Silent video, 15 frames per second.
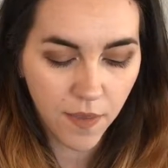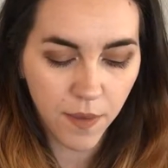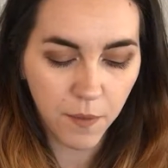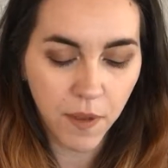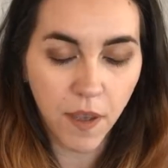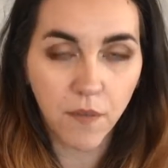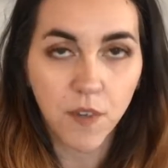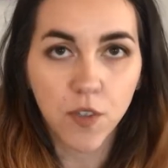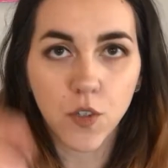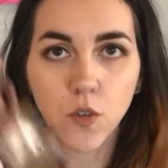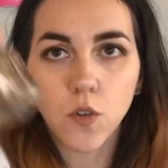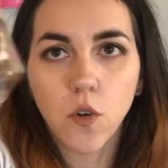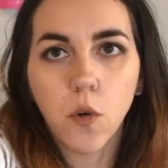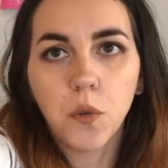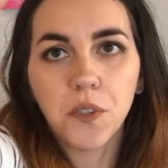Then we have this
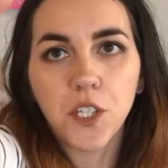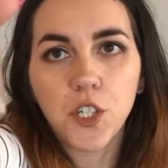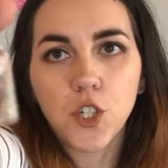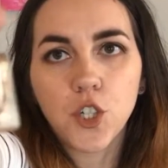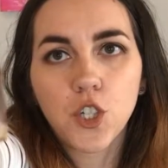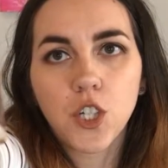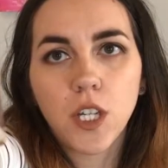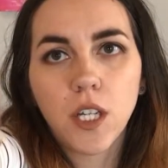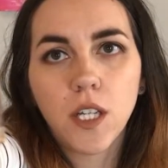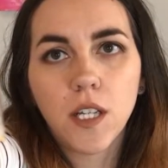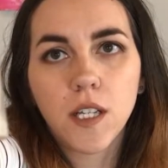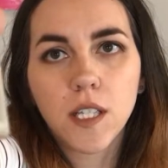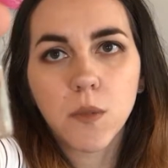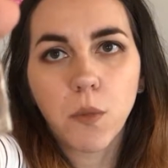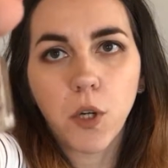goldish
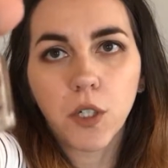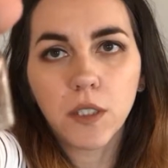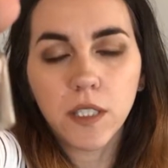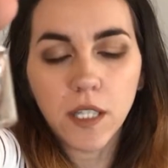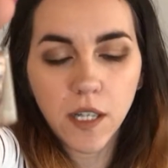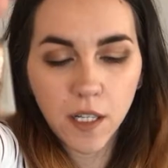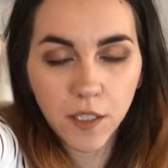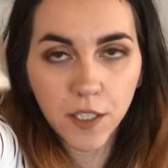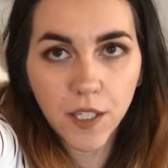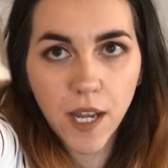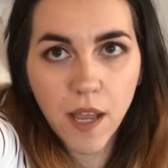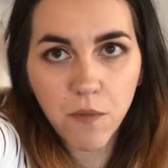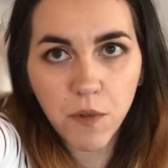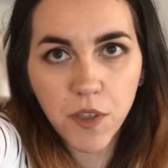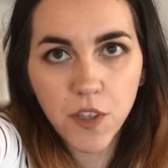sparkly color,
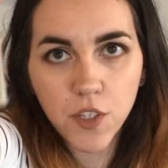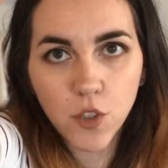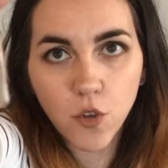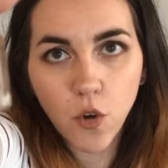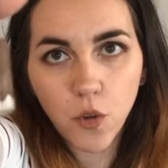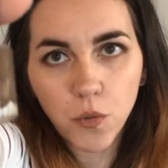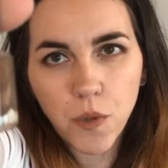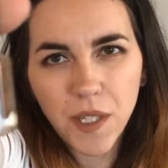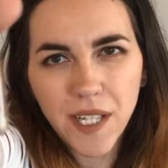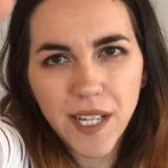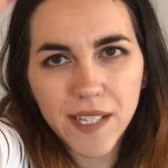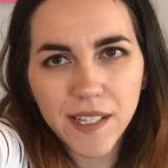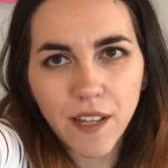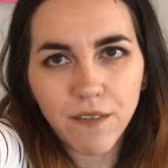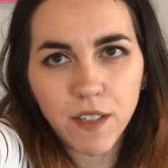and with this gold one,
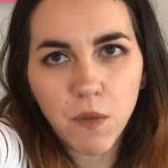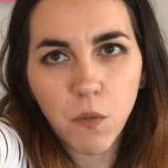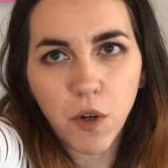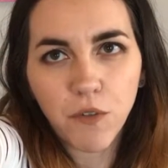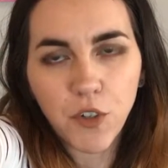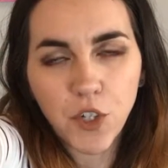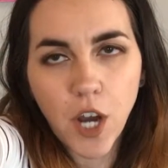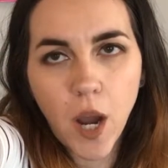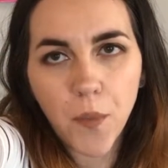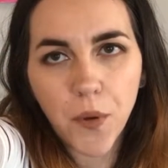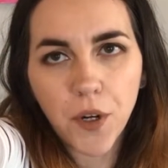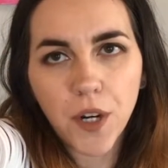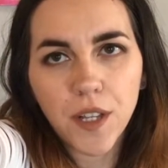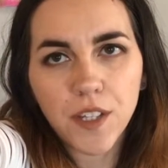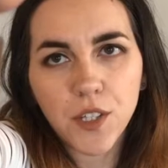it's definitely more of a
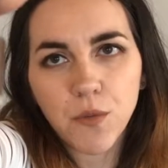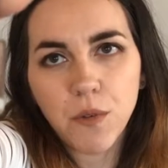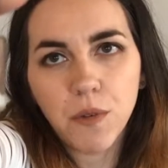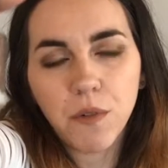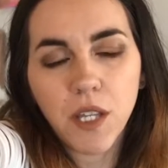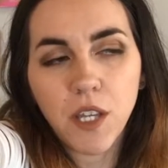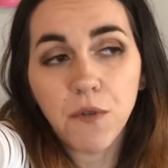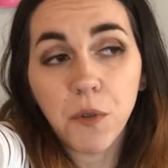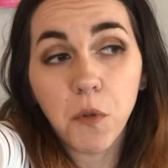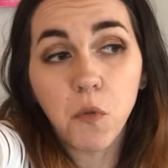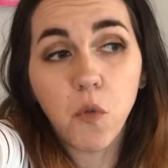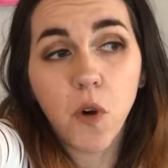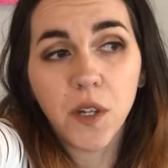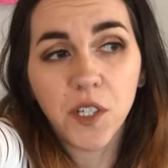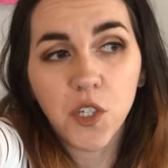topper. This one, if you
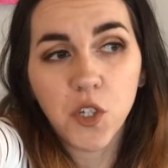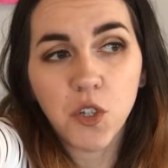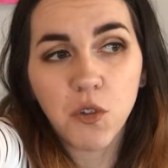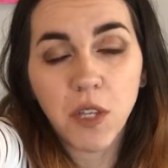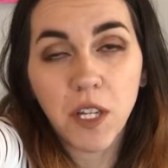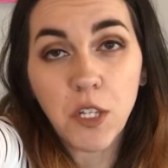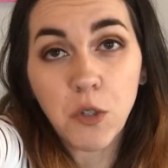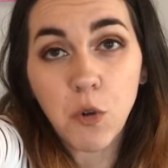wanted to get